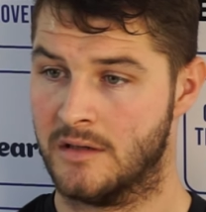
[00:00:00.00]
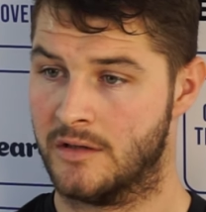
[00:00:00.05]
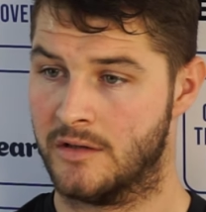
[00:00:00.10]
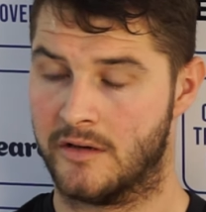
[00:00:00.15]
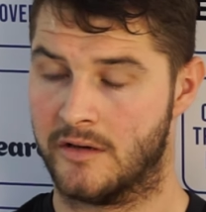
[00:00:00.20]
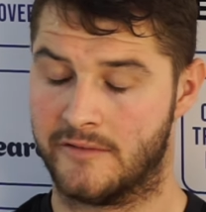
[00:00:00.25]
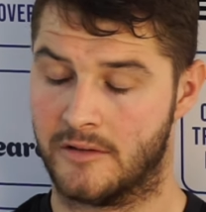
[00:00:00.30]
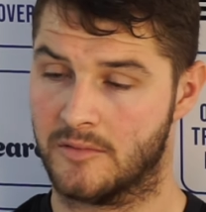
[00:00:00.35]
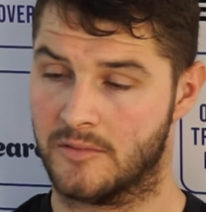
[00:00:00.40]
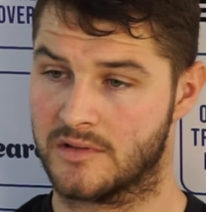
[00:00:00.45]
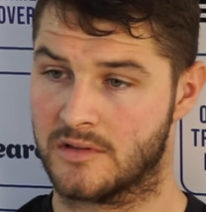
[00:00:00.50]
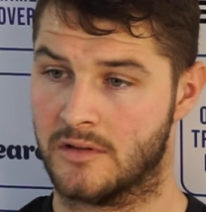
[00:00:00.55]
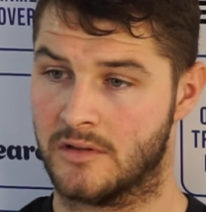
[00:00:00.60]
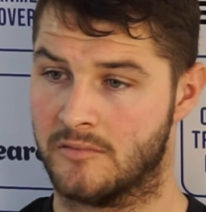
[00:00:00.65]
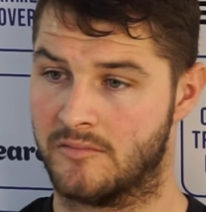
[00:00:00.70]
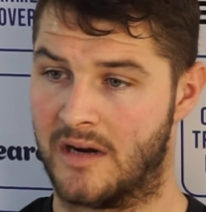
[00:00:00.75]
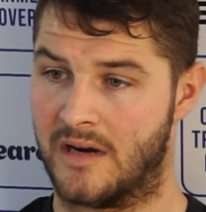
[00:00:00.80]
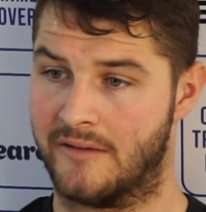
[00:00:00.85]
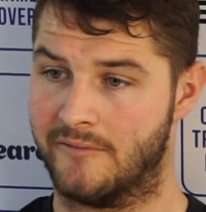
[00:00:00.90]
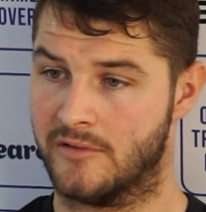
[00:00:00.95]
Nothing was
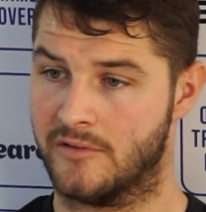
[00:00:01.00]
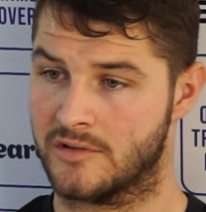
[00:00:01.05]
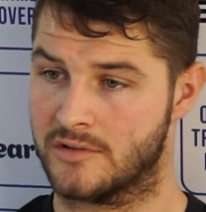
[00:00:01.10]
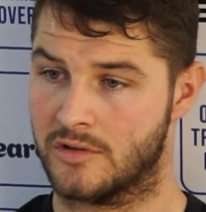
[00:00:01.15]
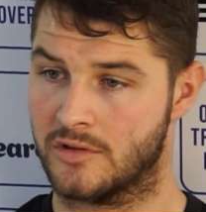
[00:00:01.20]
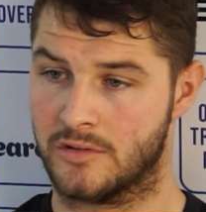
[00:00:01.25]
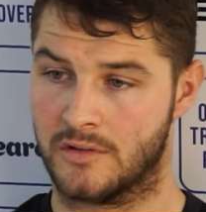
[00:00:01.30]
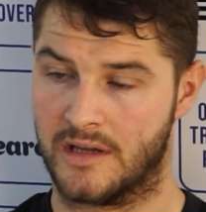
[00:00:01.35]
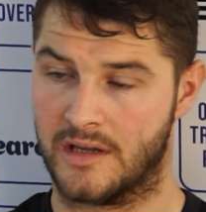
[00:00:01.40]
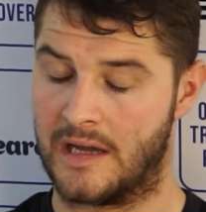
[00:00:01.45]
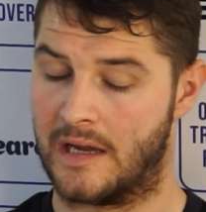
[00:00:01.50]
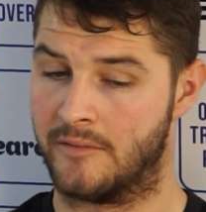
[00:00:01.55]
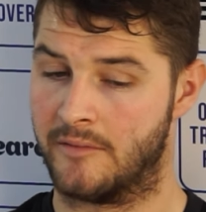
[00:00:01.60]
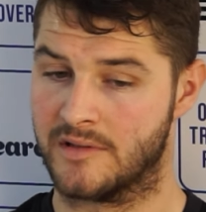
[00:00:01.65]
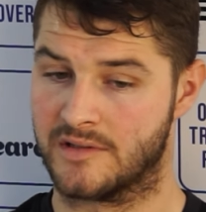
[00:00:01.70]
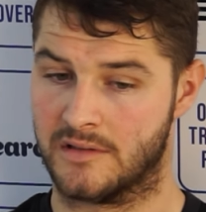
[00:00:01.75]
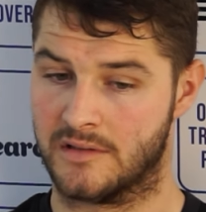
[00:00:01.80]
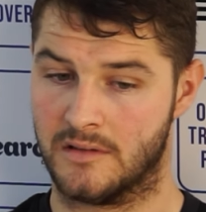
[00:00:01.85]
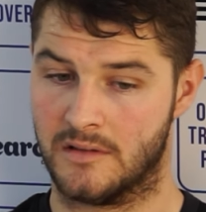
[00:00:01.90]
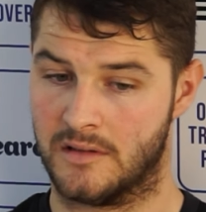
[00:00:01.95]
going right for us, couldn't get a
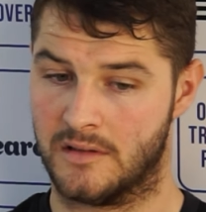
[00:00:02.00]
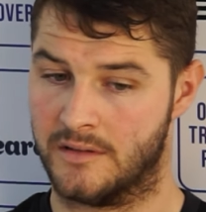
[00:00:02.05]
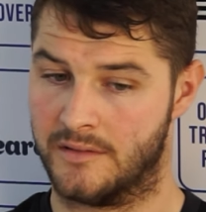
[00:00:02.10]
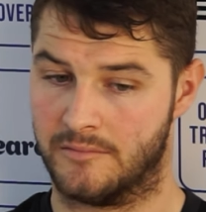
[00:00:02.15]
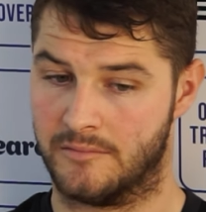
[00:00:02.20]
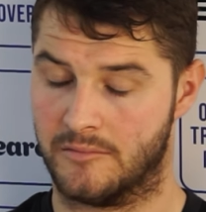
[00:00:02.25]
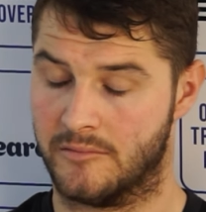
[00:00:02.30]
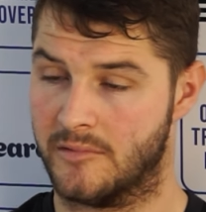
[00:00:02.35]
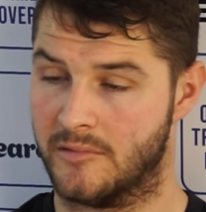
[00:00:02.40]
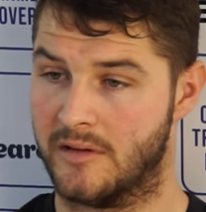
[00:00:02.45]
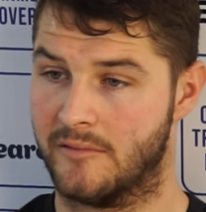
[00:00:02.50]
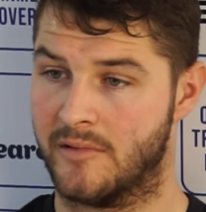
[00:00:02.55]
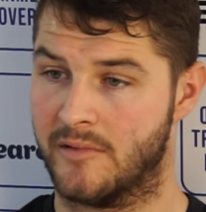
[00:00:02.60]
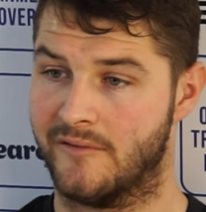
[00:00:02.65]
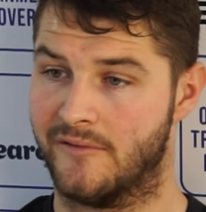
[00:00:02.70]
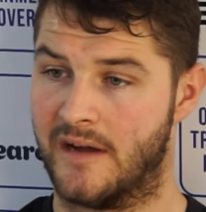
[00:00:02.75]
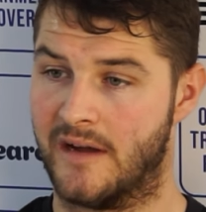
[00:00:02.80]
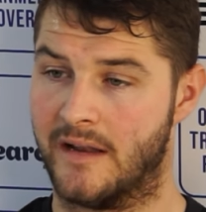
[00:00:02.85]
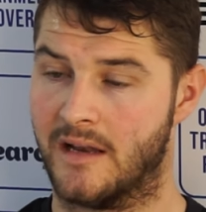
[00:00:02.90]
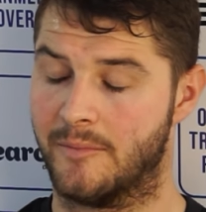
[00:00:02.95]
result. And we
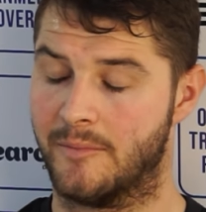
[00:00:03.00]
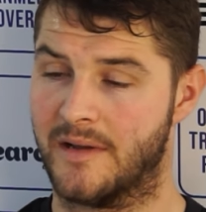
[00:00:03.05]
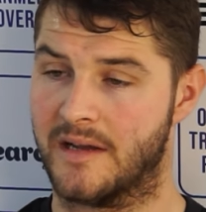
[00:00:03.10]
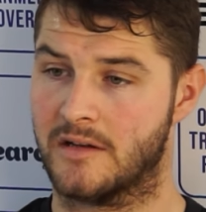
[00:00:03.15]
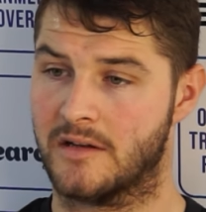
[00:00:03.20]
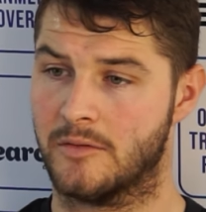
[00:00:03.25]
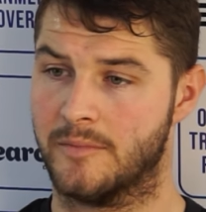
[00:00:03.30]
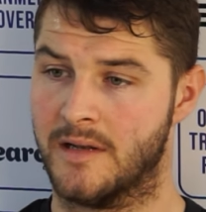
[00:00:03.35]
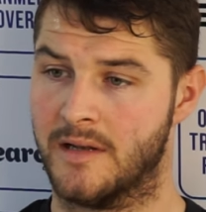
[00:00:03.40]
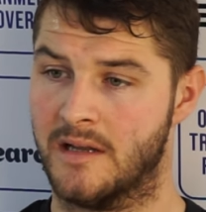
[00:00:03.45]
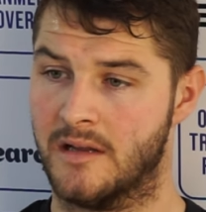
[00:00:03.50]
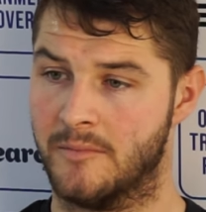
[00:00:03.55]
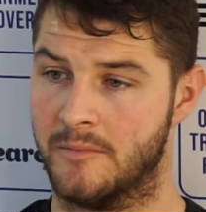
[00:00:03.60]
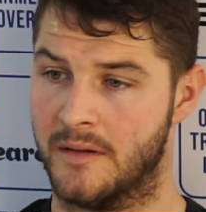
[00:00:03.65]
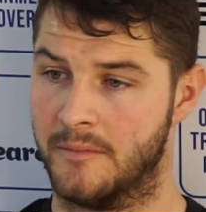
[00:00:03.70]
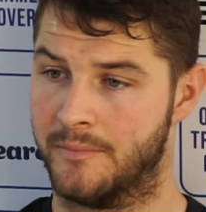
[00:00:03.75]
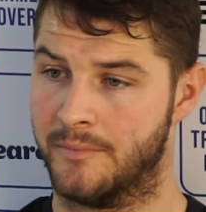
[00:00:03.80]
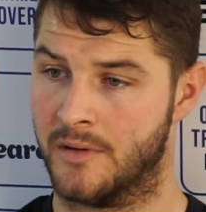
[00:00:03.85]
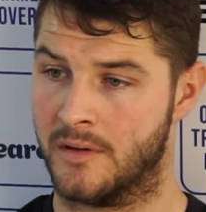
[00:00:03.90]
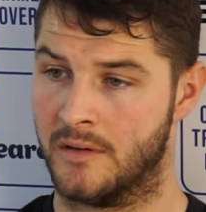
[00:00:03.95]
finally picked up a little
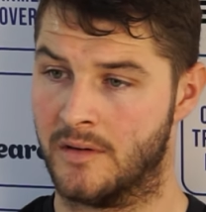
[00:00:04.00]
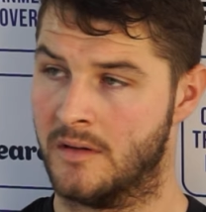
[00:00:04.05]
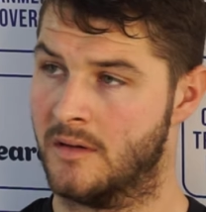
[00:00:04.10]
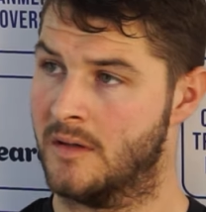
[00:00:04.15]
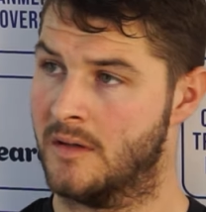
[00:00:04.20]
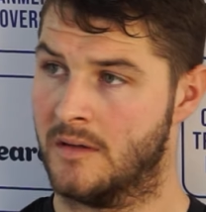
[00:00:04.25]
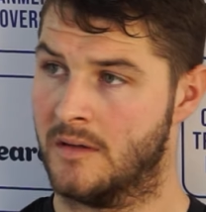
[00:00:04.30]
bit, but